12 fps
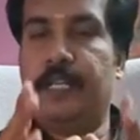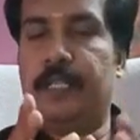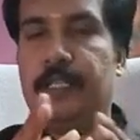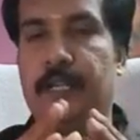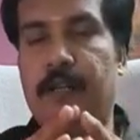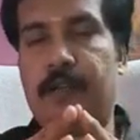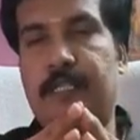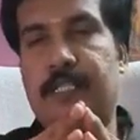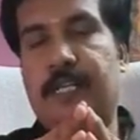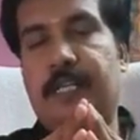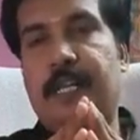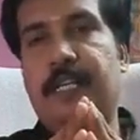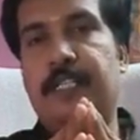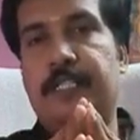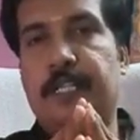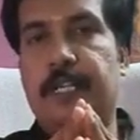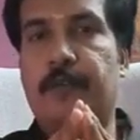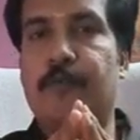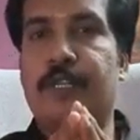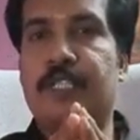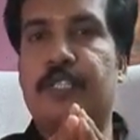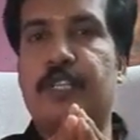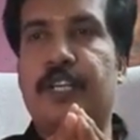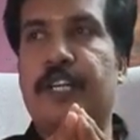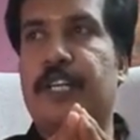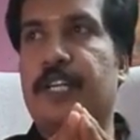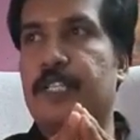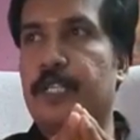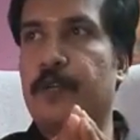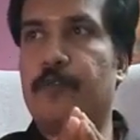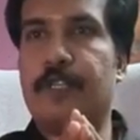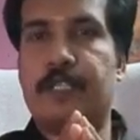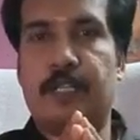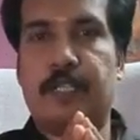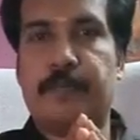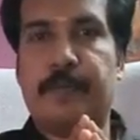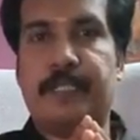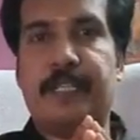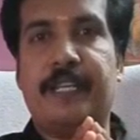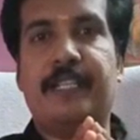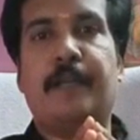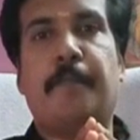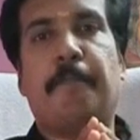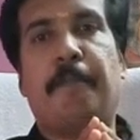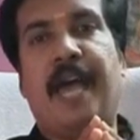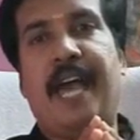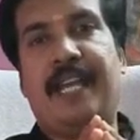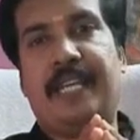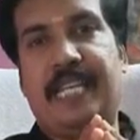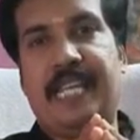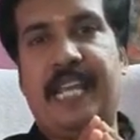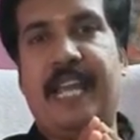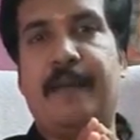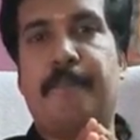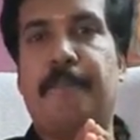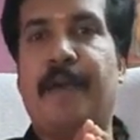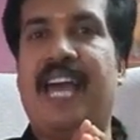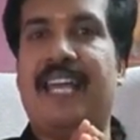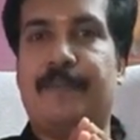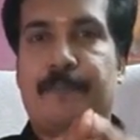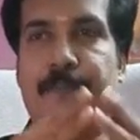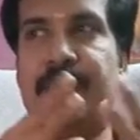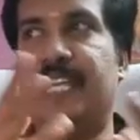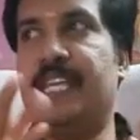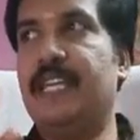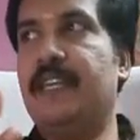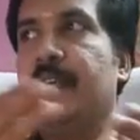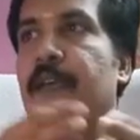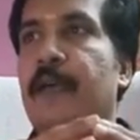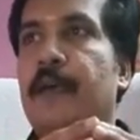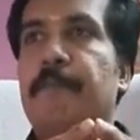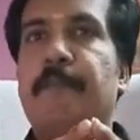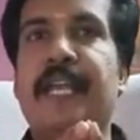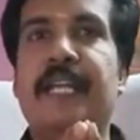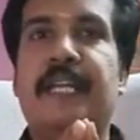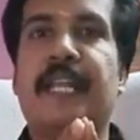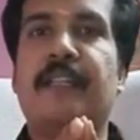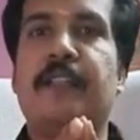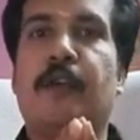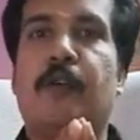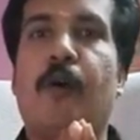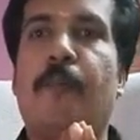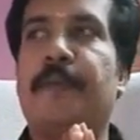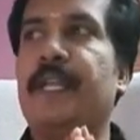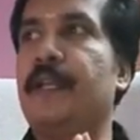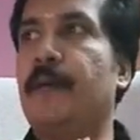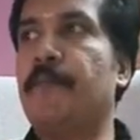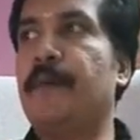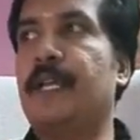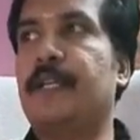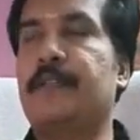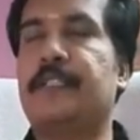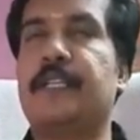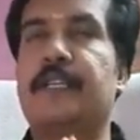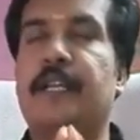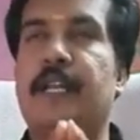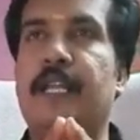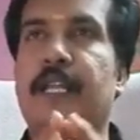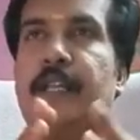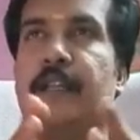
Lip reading: there are certain genetic sequence, especially the pair A and pair B, maintain the copy number generally